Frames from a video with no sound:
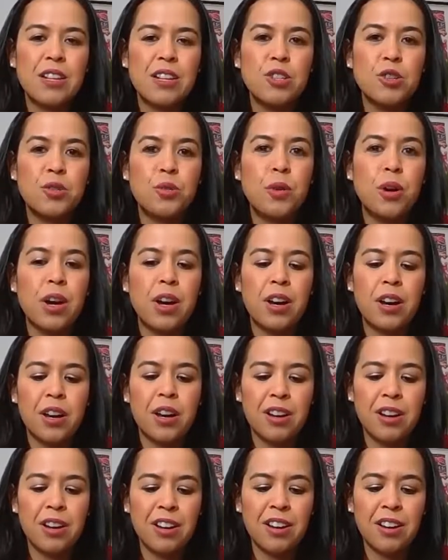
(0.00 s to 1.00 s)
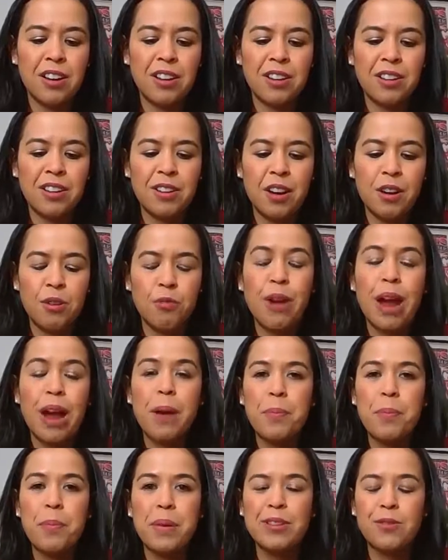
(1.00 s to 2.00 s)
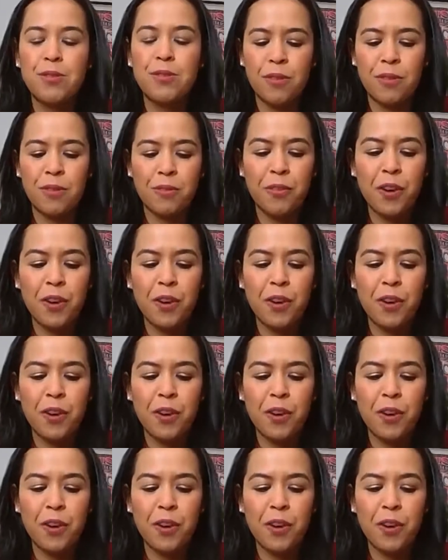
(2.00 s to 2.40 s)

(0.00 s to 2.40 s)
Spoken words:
do a rapid